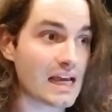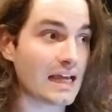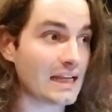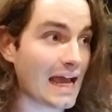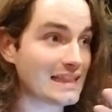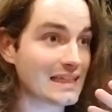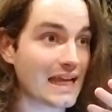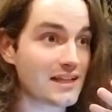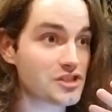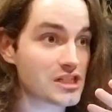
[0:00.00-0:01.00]
and At the
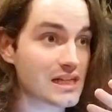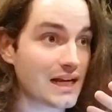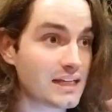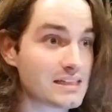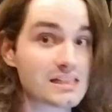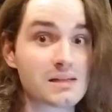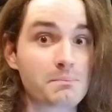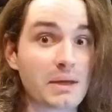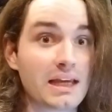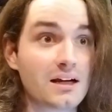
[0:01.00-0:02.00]
Gates just kind of
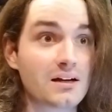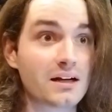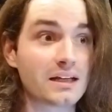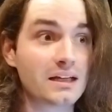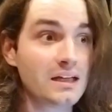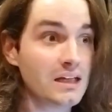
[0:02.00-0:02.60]
disappeared, and,